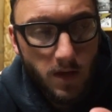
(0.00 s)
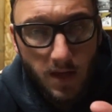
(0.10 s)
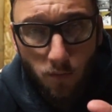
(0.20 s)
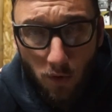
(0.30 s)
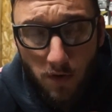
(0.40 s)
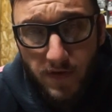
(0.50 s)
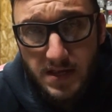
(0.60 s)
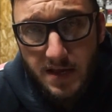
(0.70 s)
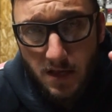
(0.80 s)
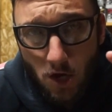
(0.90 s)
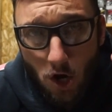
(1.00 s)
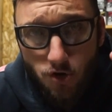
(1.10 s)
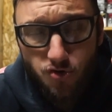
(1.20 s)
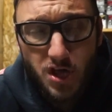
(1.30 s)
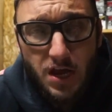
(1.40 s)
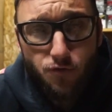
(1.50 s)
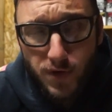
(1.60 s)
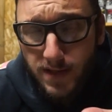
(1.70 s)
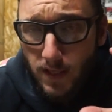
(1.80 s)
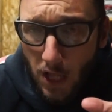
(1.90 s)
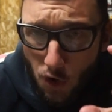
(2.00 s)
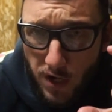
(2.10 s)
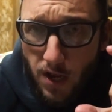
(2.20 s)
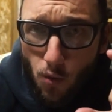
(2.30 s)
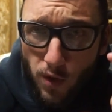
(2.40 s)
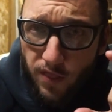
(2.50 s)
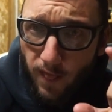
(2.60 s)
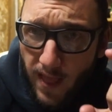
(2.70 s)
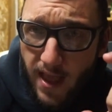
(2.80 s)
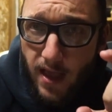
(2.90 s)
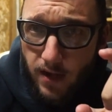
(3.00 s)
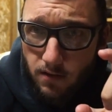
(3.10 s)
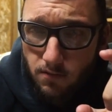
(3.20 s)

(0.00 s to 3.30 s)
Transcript: what if I take the cartridge and reload it with lead?